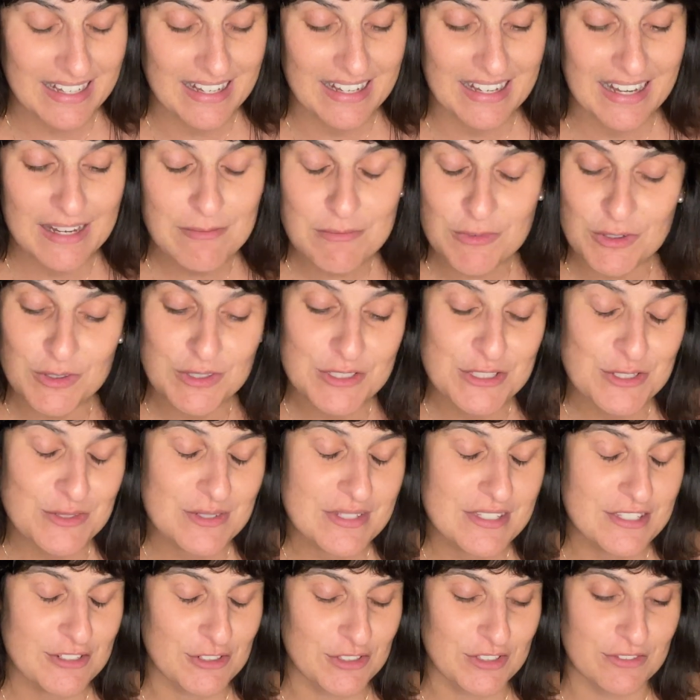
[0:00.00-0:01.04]
I'm going to
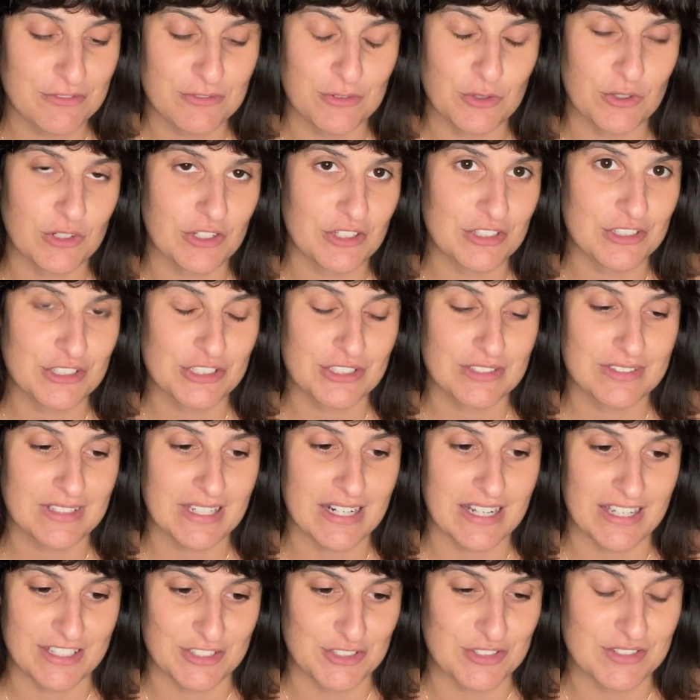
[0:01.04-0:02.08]
insert the footage that
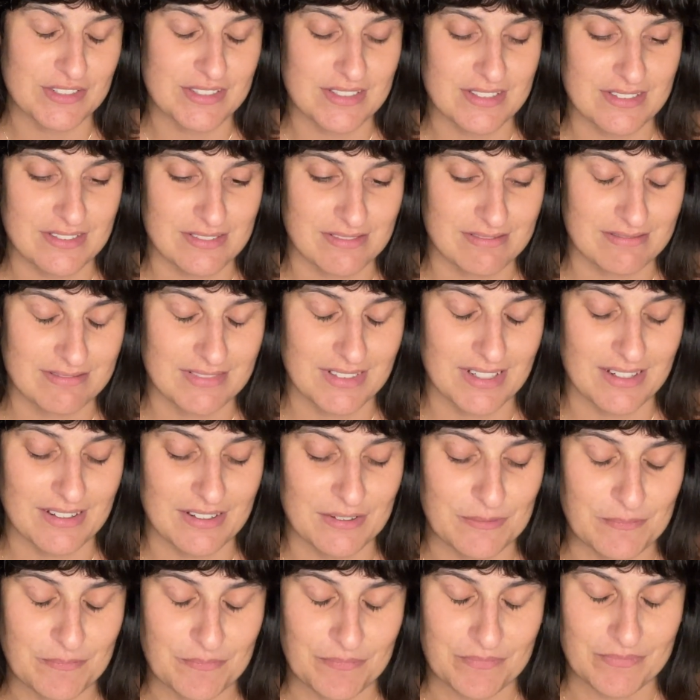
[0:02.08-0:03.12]
I just
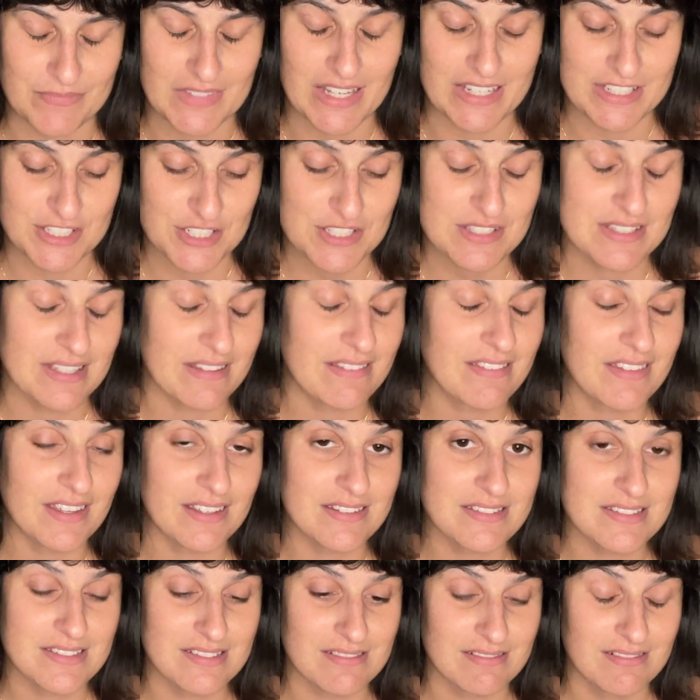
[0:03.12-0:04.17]
did
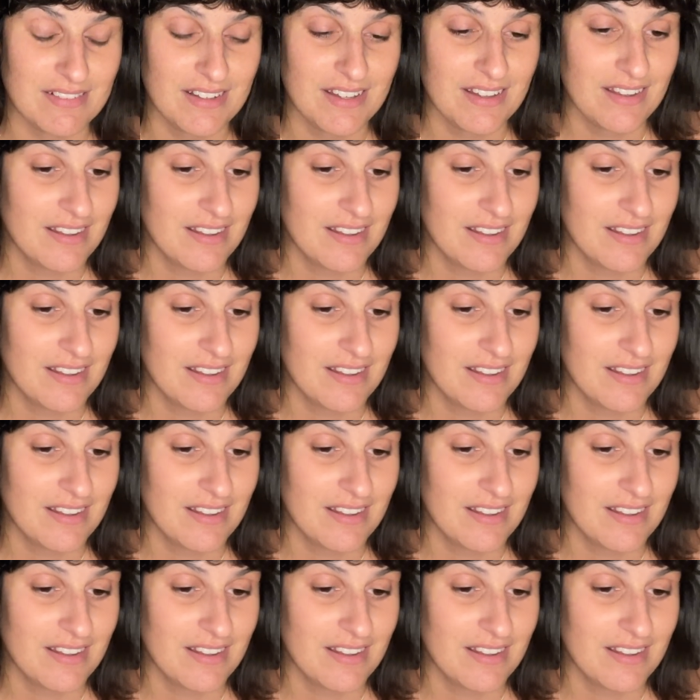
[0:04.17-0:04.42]
this.